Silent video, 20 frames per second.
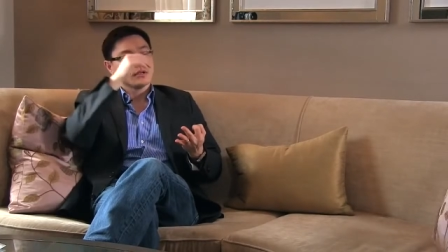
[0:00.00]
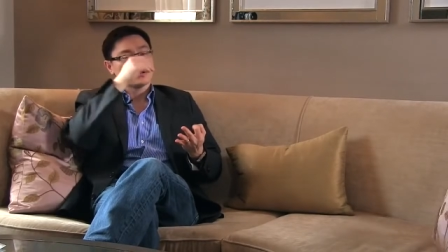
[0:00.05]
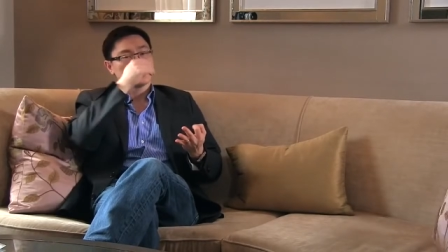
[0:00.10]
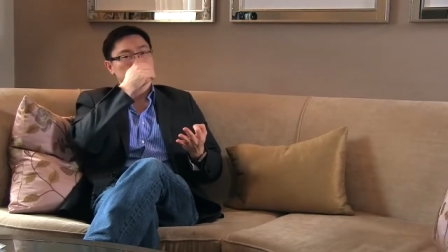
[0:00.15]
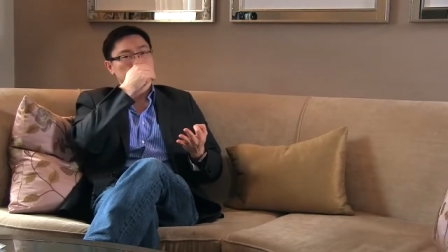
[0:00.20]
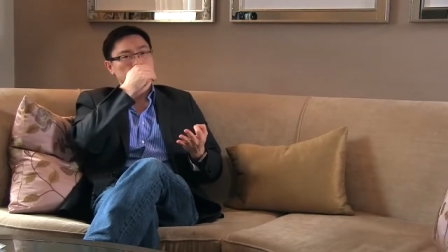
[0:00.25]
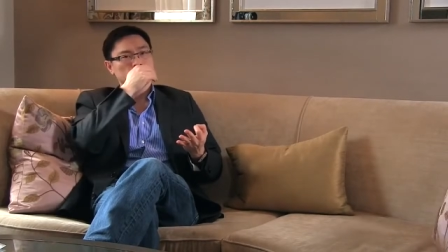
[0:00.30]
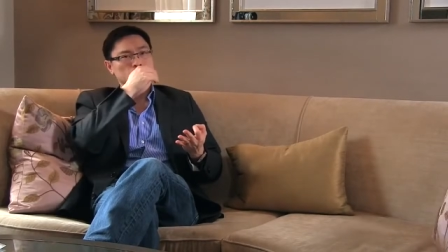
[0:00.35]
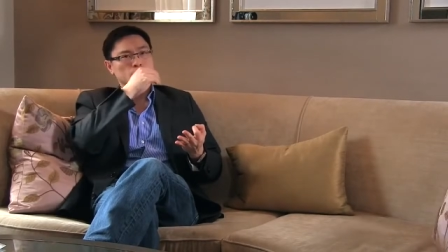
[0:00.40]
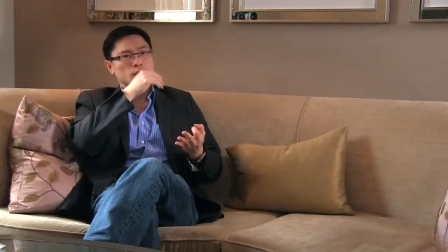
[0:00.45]

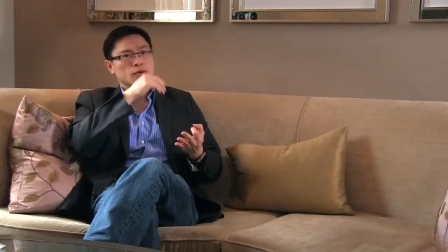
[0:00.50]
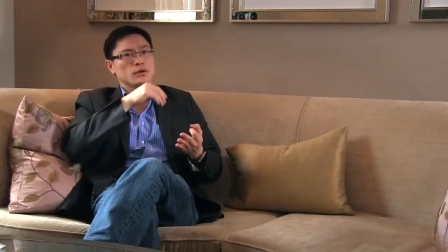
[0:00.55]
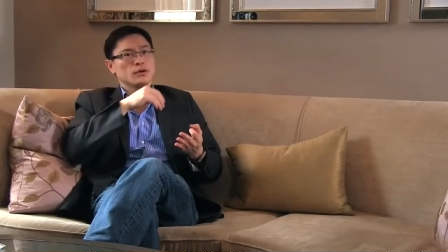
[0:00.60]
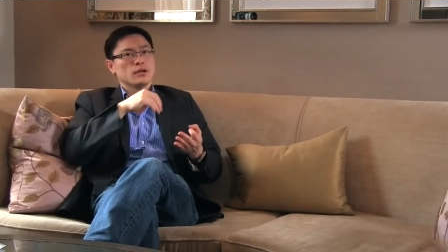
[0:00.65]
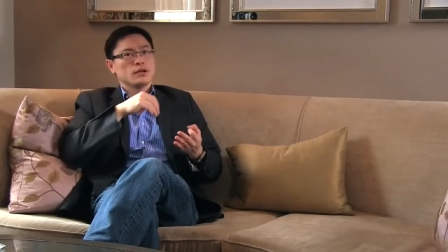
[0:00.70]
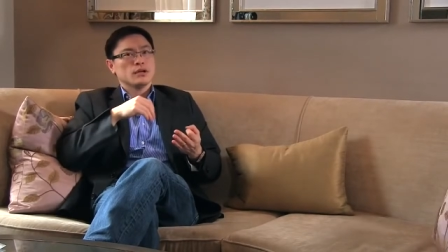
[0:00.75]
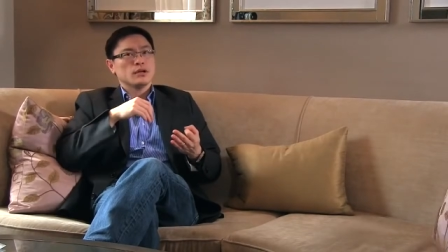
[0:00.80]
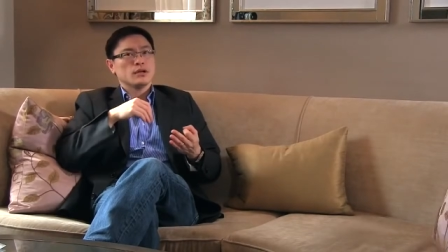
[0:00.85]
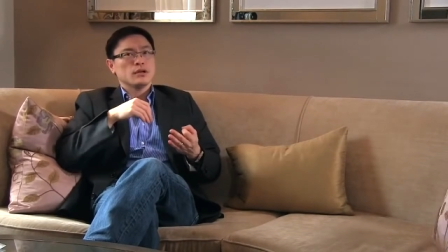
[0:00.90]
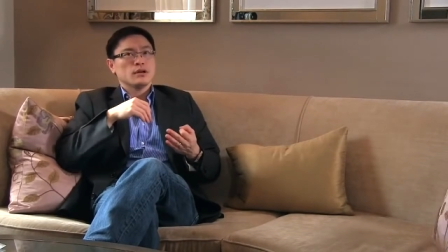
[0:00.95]
So
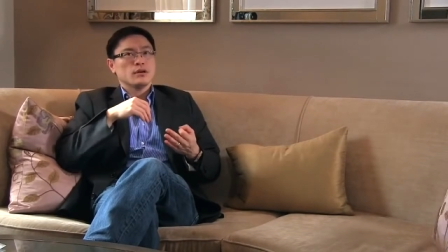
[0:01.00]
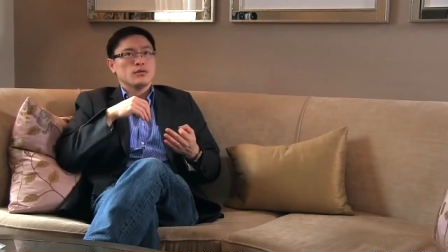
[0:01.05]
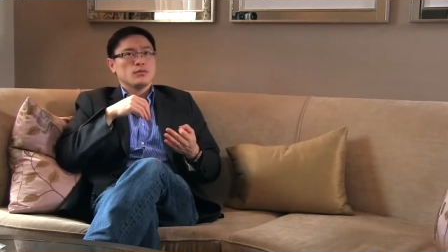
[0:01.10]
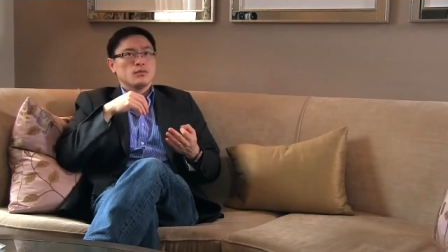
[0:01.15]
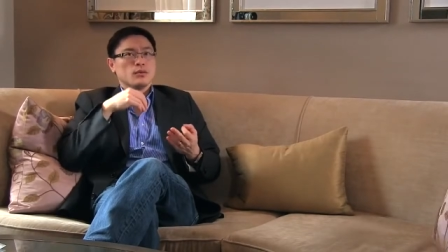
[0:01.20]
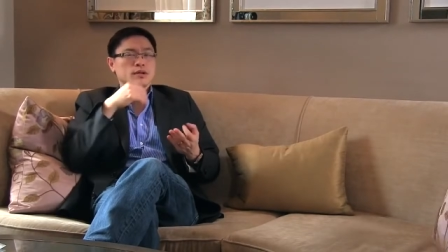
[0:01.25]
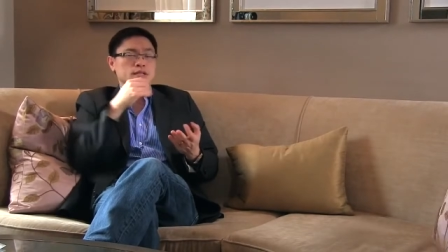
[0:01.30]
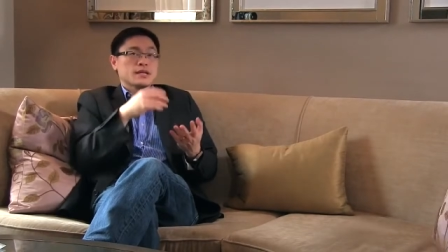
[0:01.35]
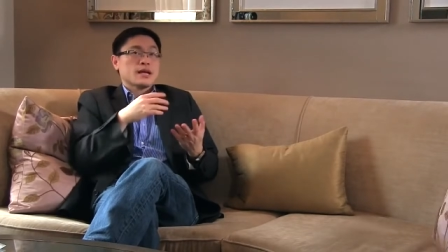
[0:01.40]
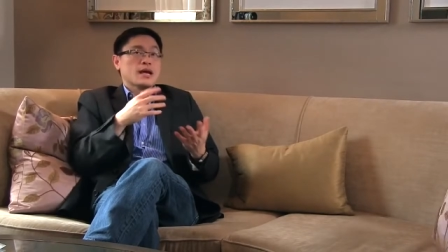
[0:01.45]

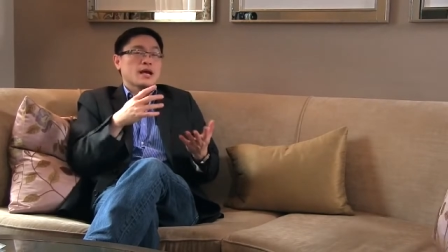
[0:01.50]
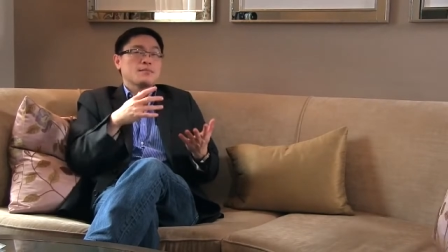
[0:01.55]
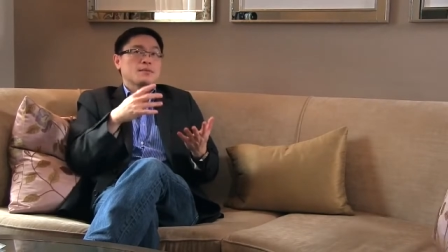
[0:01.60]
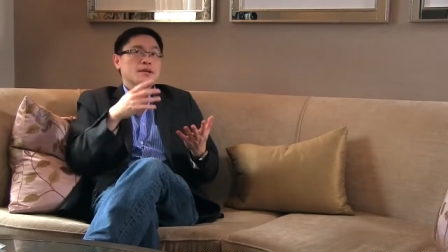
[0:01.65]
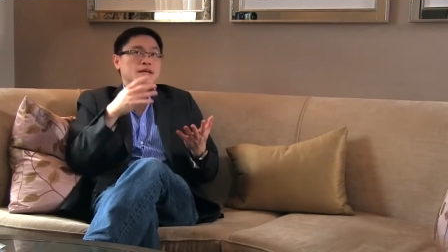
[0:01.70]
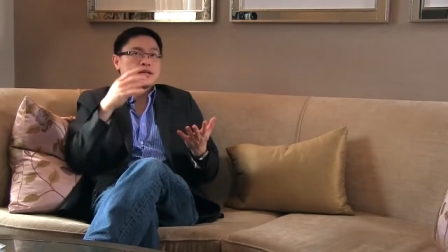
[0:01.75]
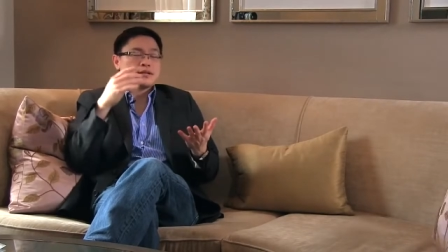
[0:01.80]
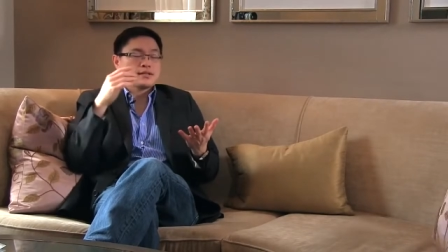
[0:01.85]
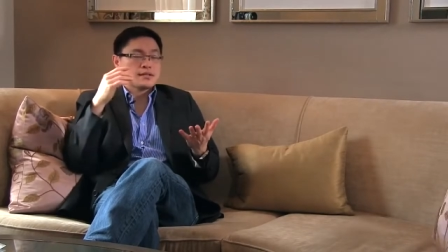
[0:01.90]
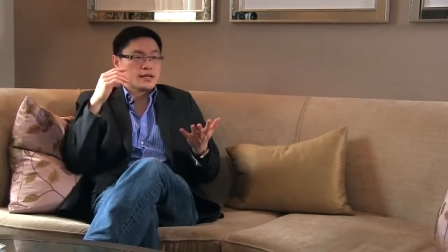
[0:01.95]
what's
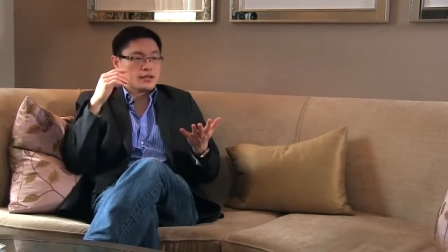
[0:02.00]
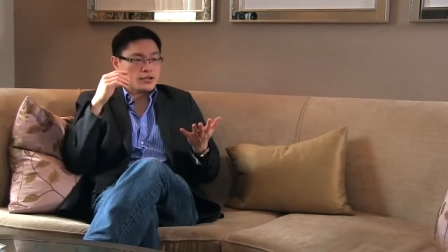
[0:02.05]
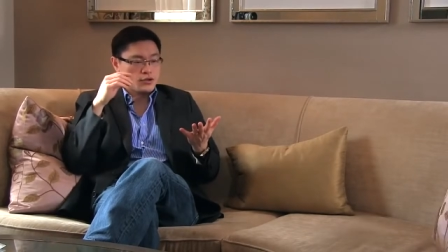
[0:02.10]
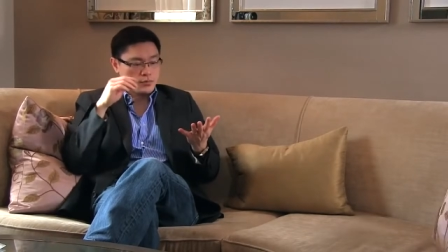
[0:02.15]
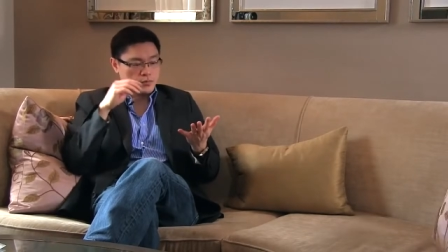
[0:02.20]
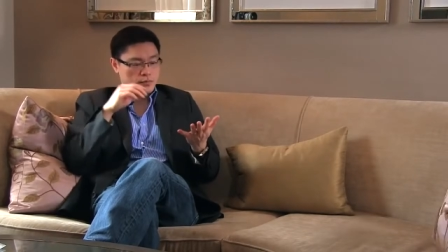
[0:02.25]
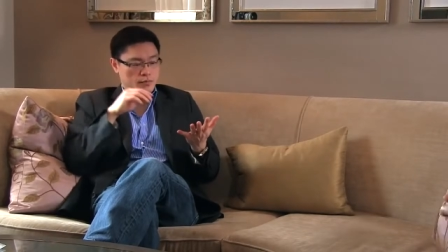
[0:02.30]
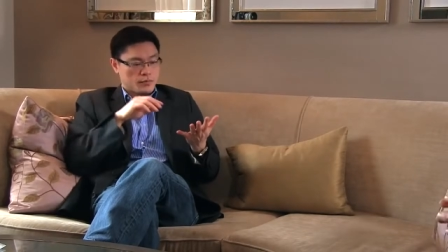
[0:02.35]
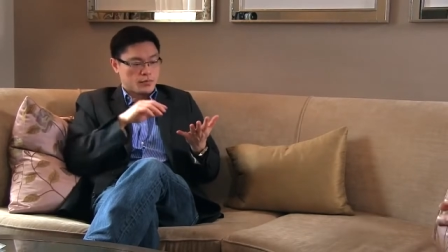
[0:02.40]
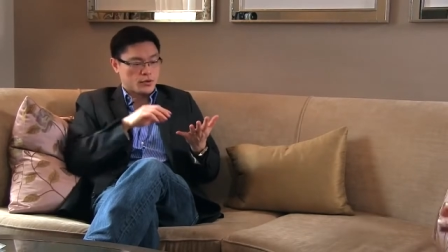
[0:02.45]
happening is that
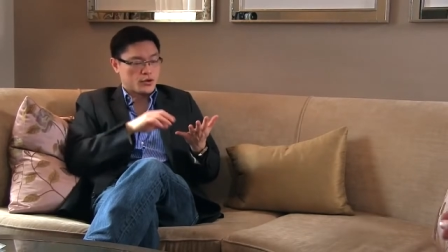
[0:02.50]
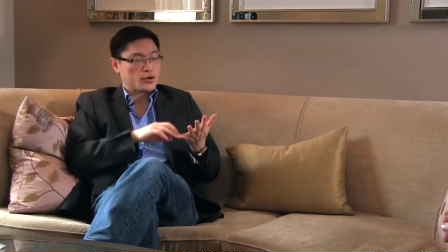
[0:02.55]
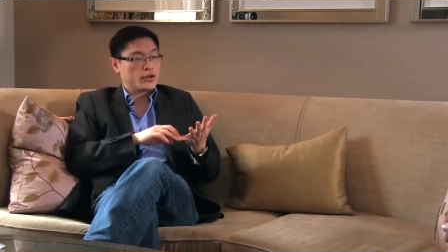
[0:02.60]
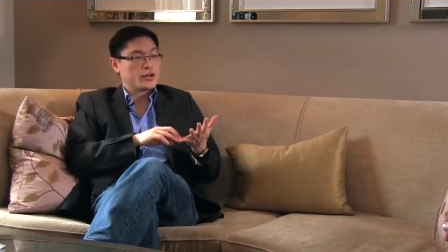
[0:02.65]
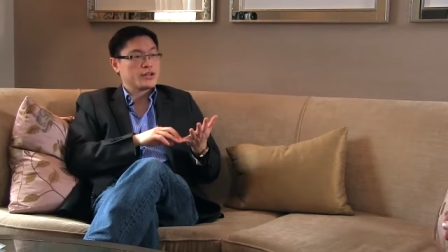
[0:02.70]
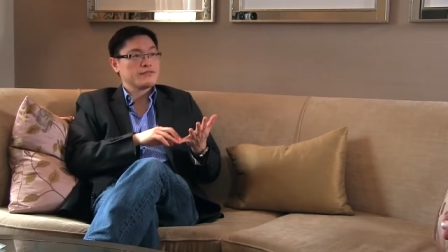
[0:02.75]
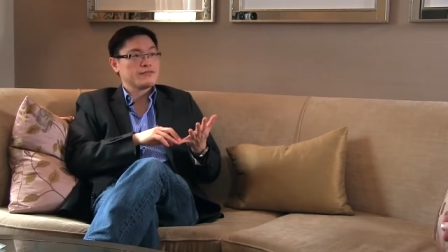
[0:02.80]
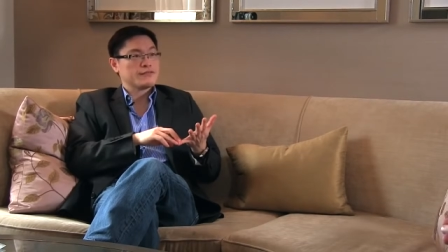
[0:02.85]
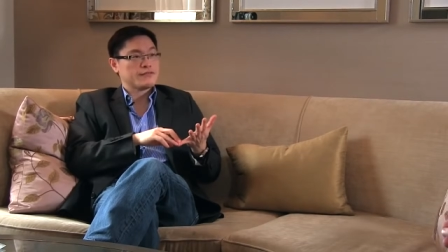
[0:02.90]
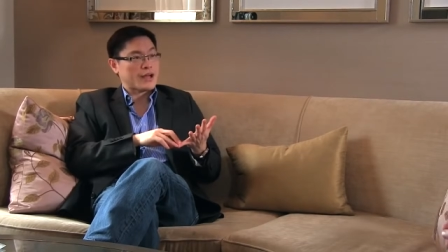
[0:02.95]
you're
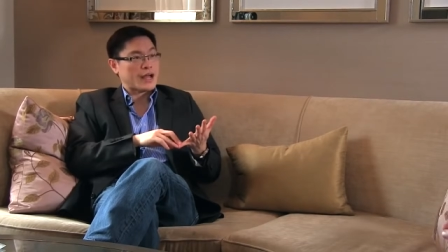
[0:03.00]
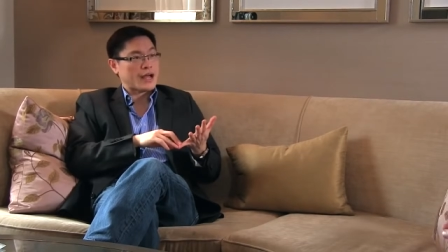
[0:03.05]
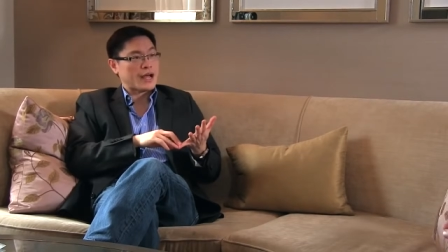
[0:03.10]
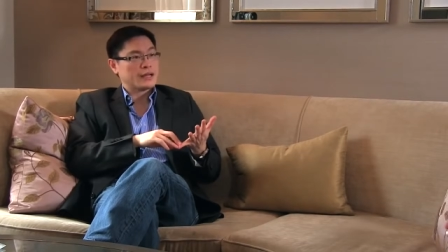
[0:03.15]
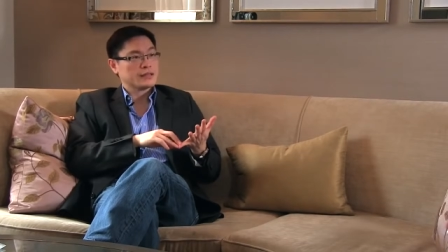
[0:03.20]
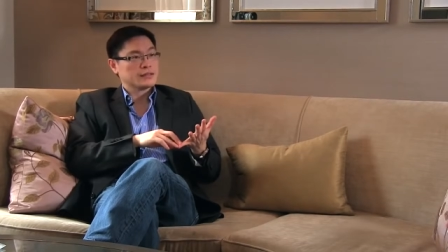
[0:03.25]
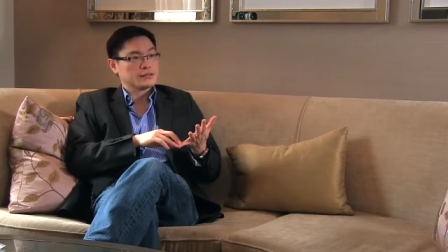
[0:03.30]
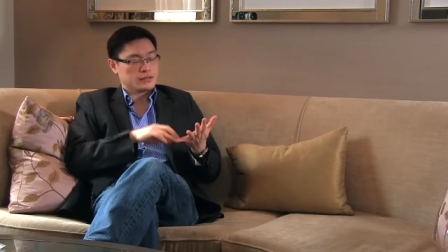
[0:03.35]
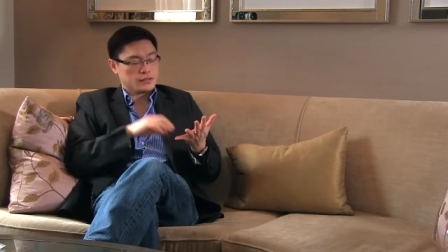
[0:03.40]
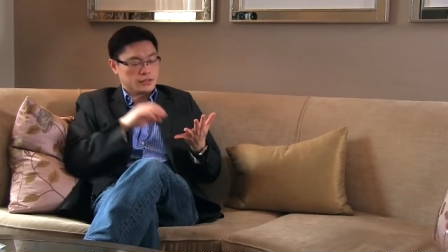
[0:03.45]
burning
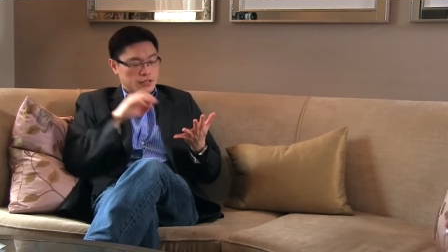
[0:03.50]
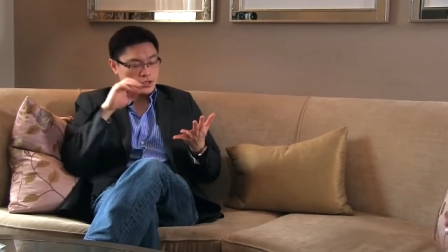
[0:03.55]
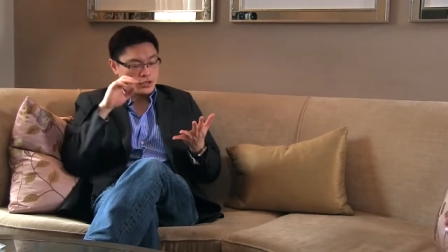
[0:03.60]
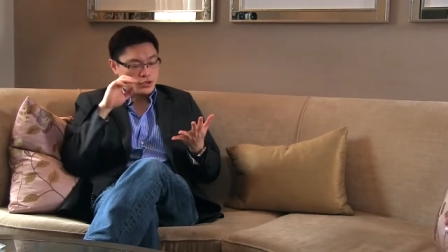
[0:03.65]
fat,